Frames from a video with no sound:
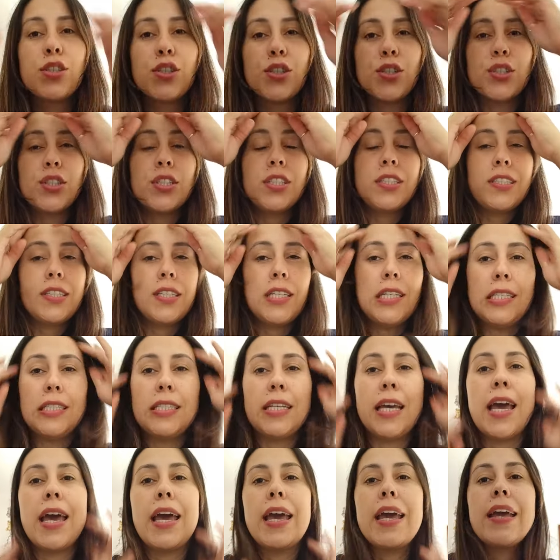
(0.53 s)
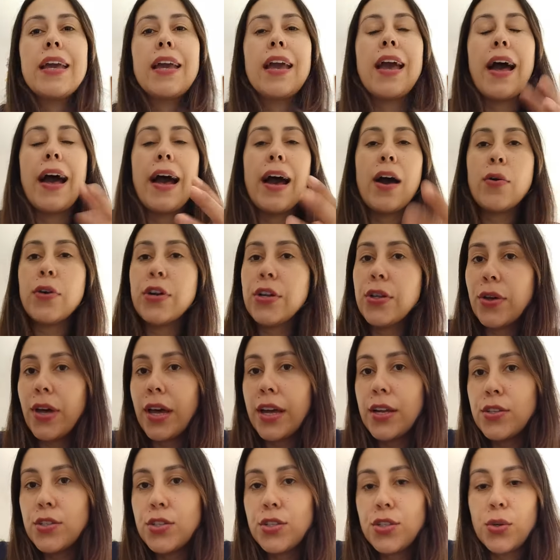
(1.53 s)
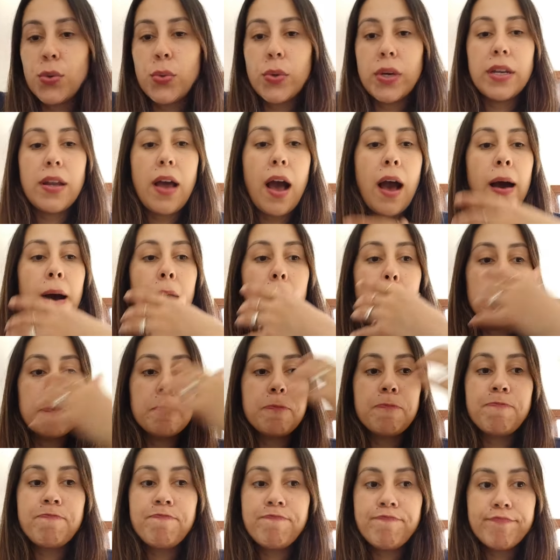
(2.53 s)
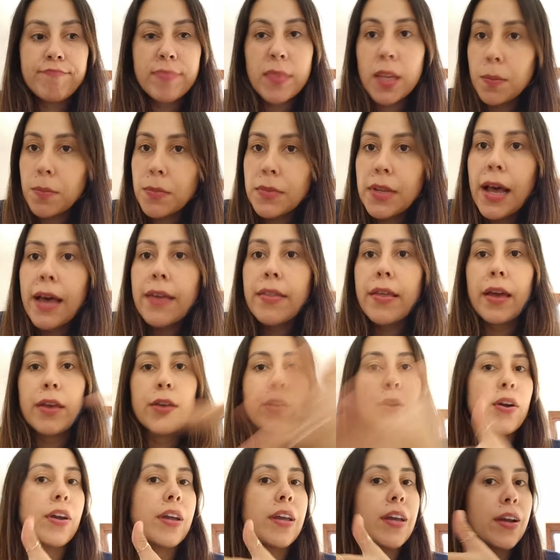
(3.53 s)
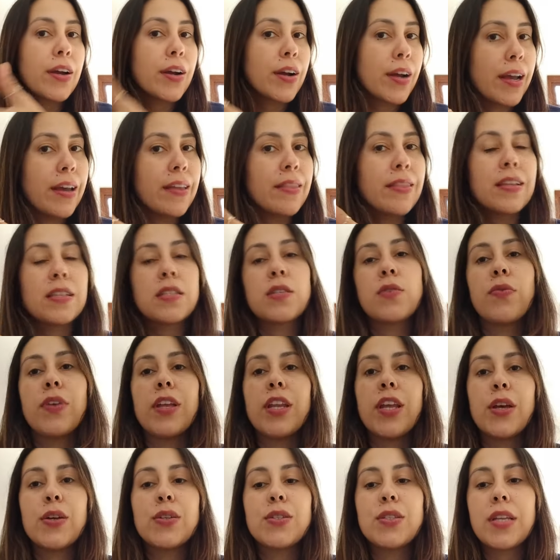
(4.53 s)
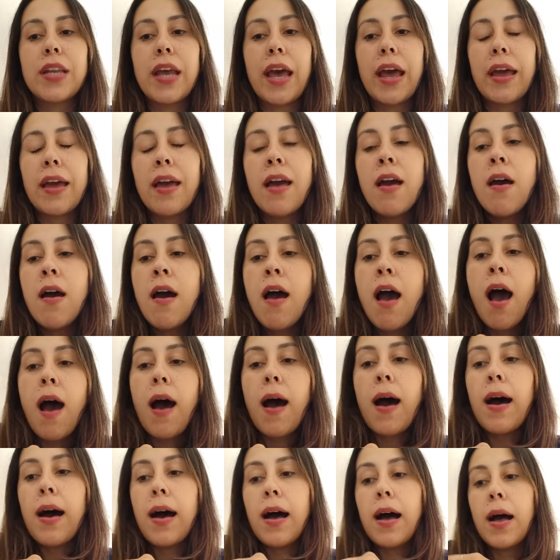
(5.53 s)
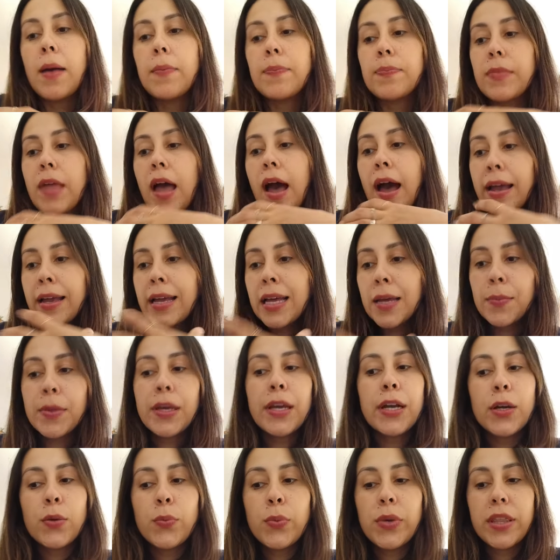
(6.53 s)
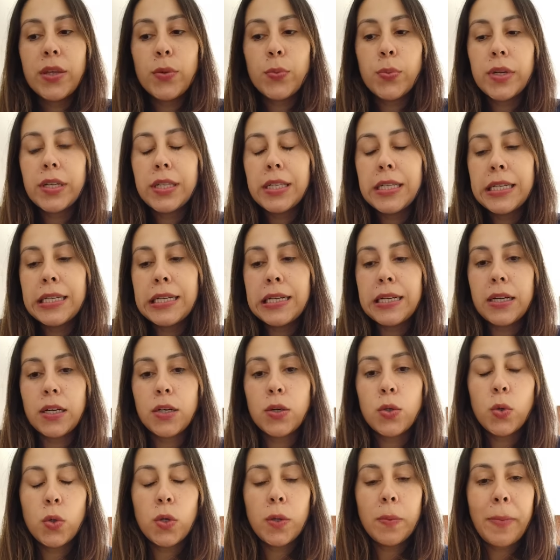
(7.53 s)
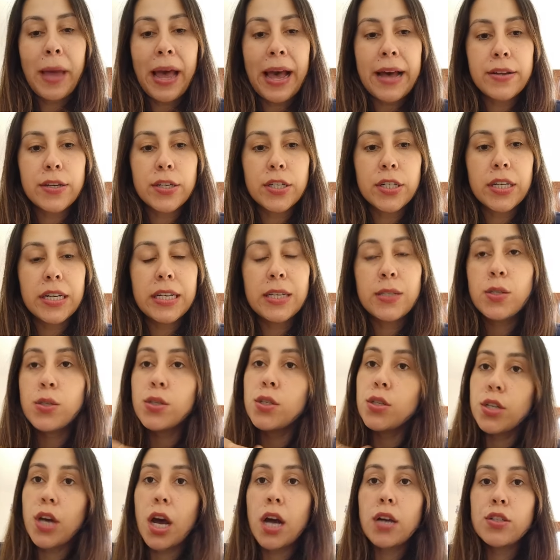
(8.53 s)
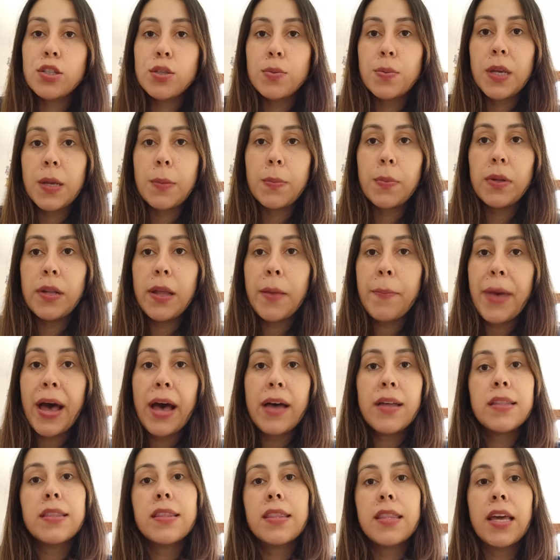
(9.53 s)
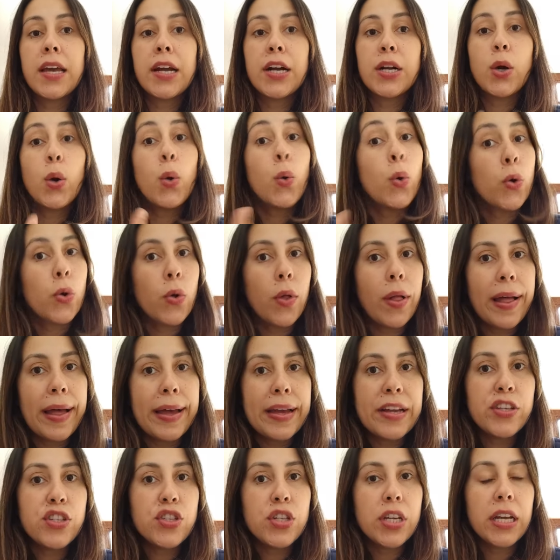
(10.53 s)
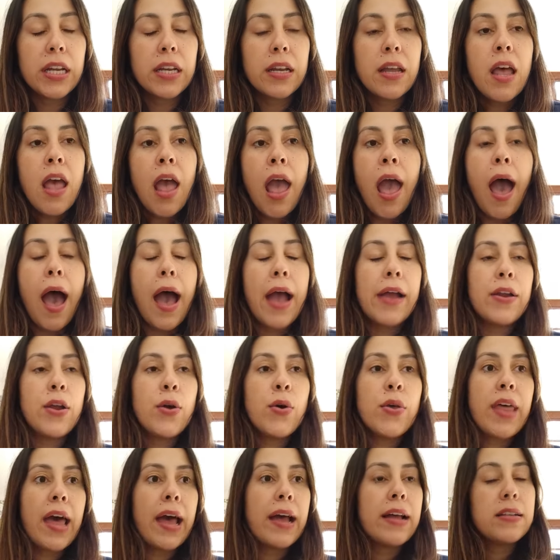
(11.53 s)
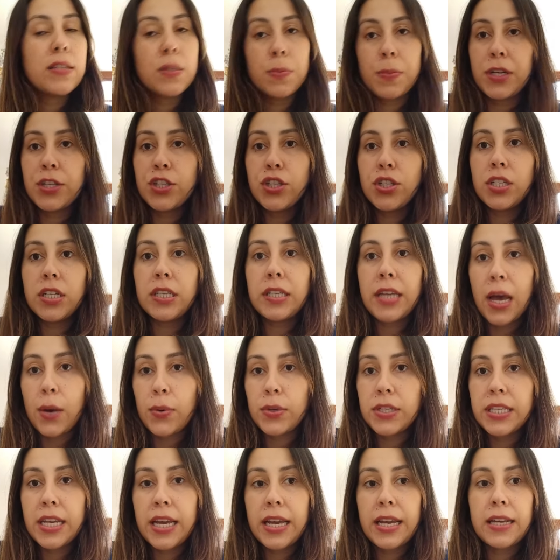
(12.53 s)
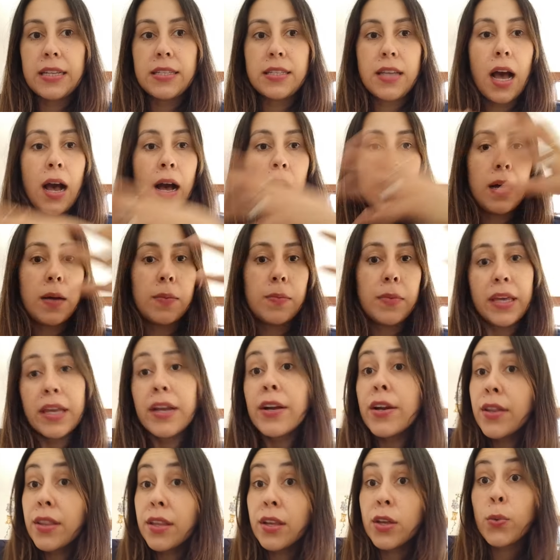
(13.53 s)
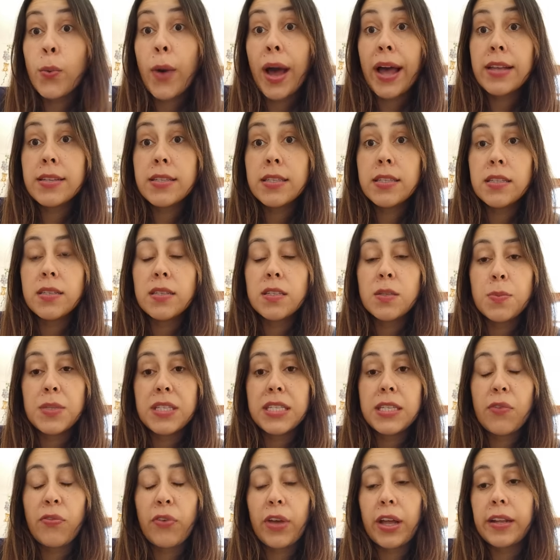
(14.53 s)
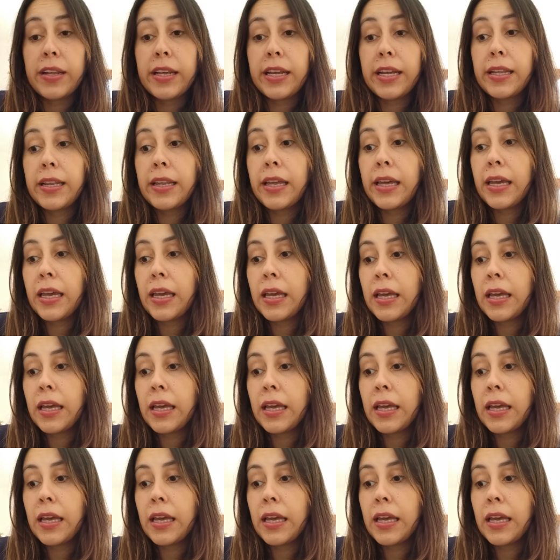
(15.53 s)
Good day. How are you guys doing? I'm glad that you're here in this video today. I come here with a really cool matter. It's to talk to people about their oral hygiene. I know that especially nowadays, here in the US specifically,